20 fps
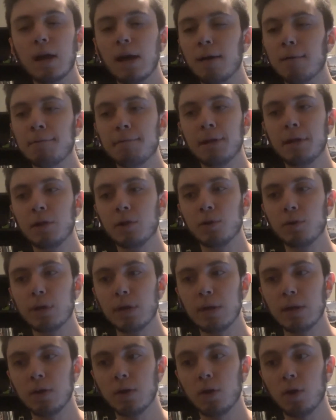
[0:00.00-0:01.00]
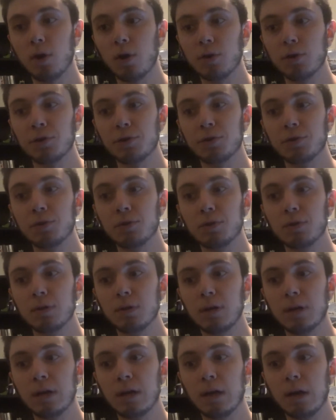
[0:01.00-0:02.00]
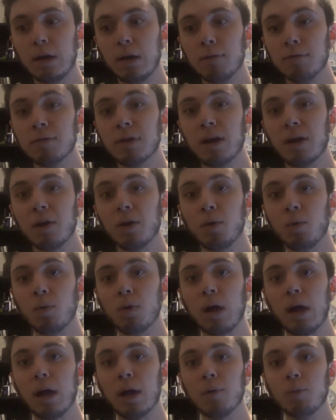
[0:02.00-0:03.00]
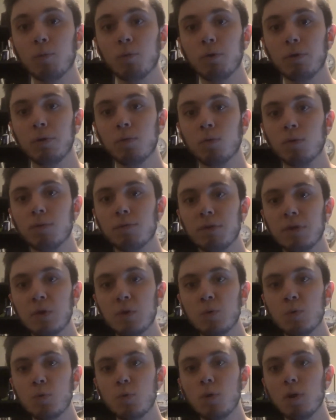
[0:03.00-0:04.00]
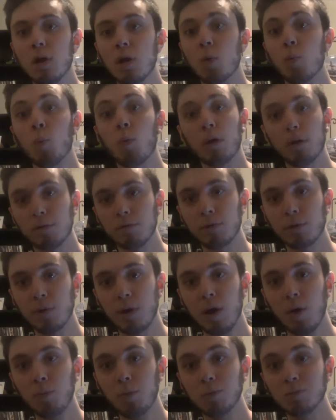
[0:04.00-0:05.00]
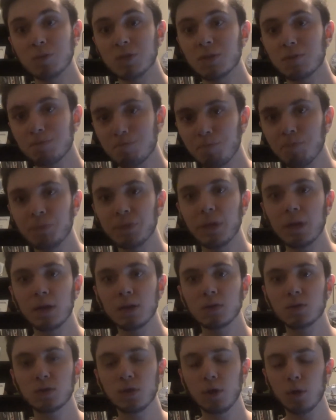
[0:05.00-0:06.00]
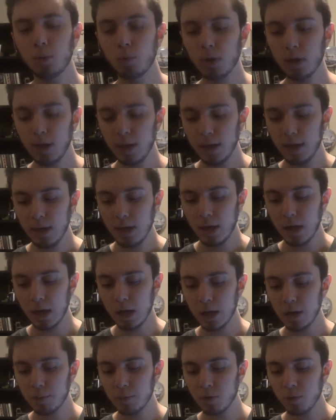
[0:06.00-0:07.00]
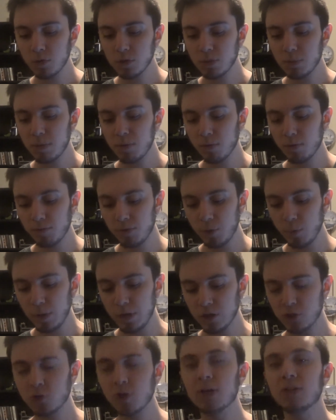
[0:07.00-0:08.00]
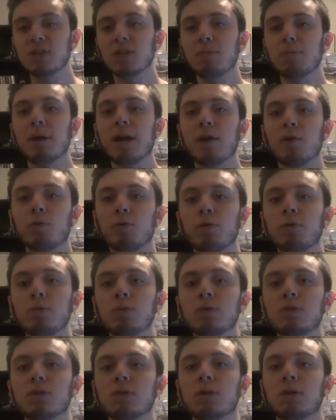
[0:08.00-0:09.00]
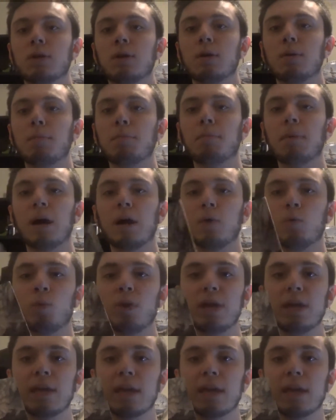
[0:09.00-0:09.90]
I figured in honor of Kyle, I would review one of their albums. So, I am going to be reviewing Tracing Back Roots by We